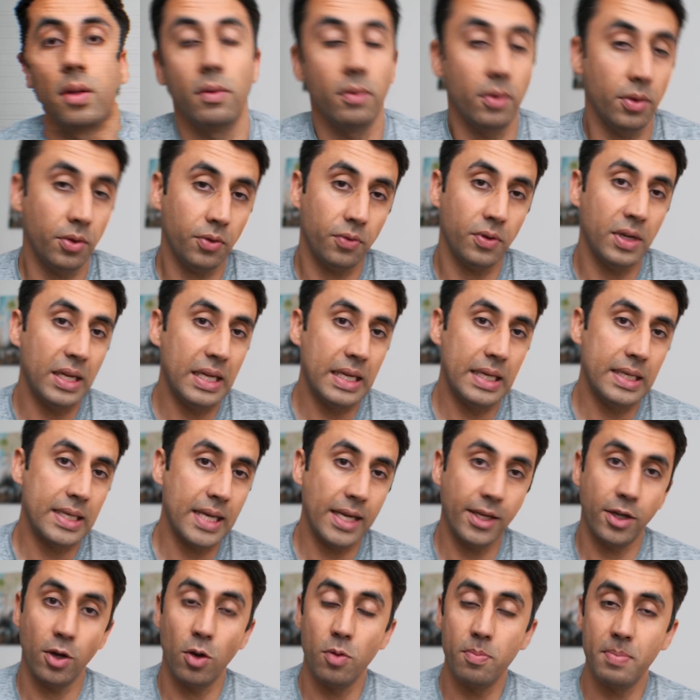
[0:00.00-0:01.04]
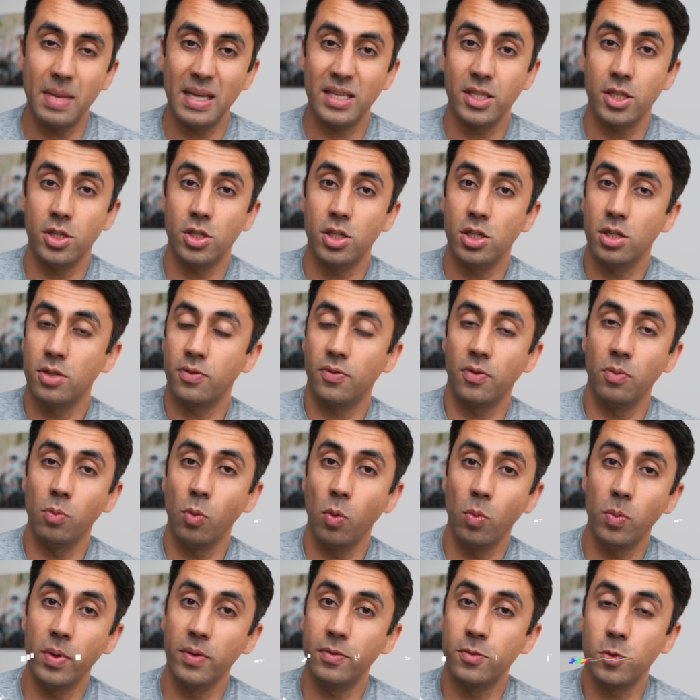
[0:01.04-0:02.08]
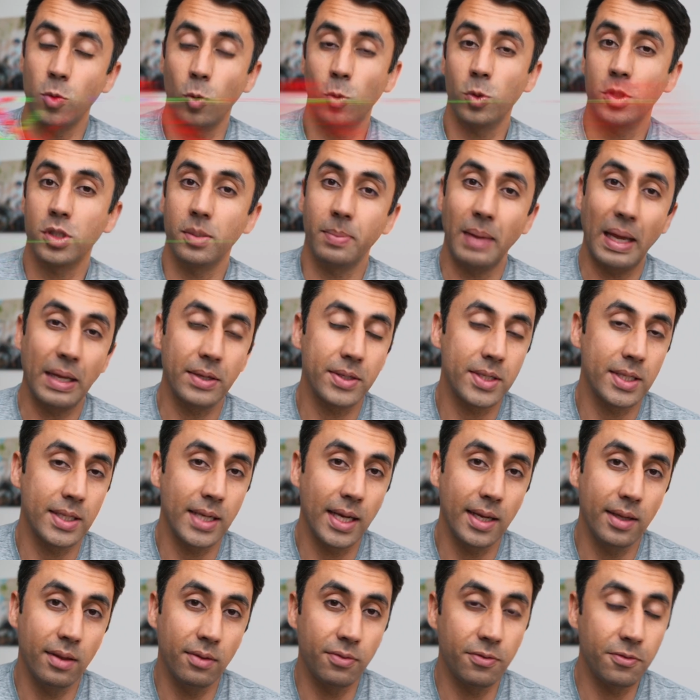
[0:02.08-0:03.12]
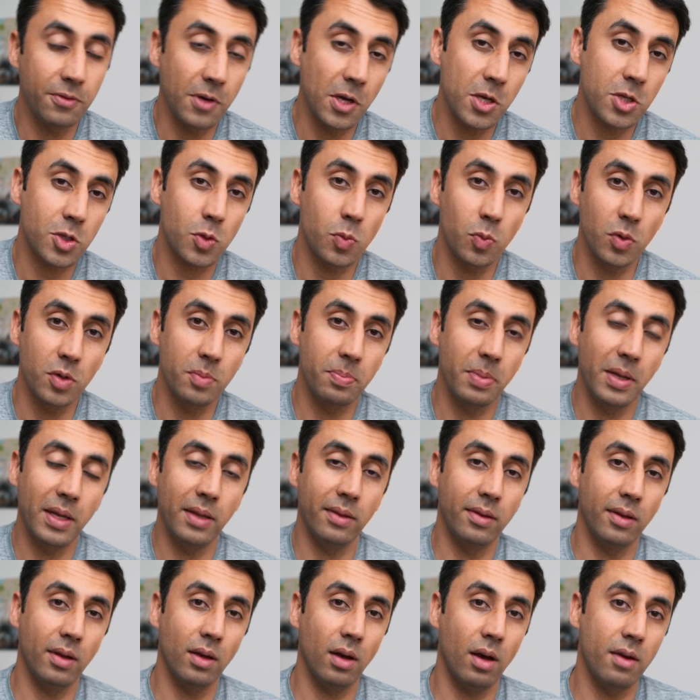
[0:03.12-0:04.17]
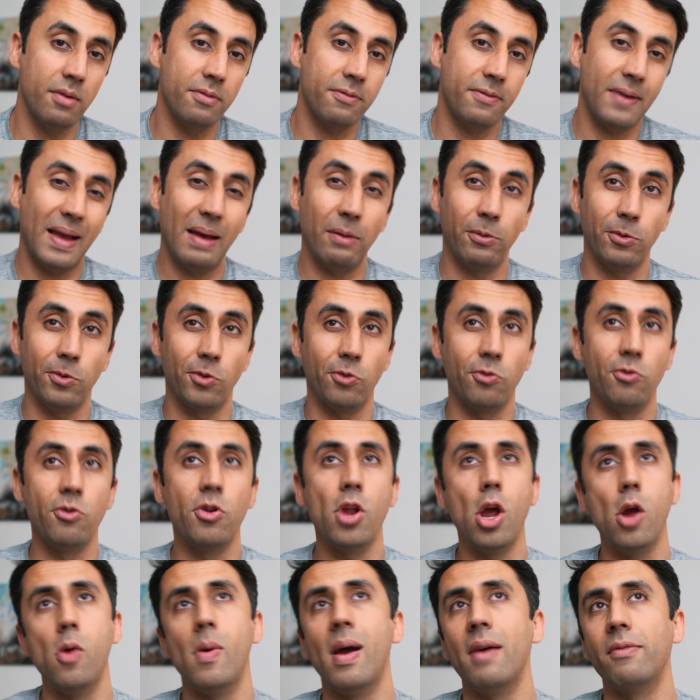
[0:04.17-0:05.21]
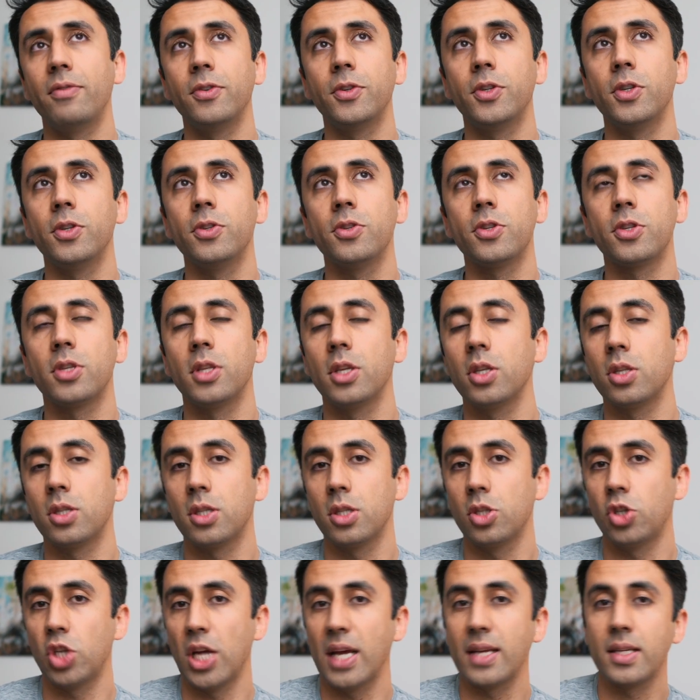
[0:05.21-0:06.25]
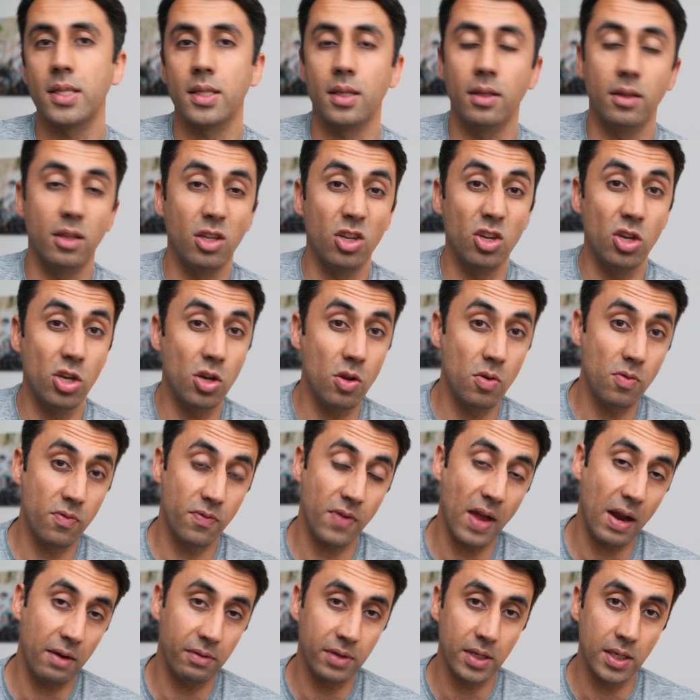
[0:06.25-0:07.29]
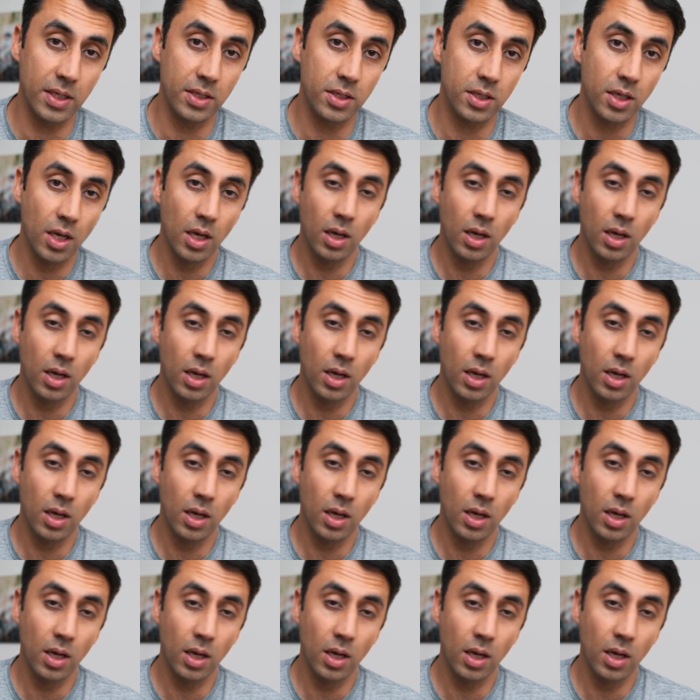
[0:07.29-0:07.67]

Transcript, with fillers: There are three take-home messages from what we've talked about today. The first would be that I found no evidence that suggests that the new variant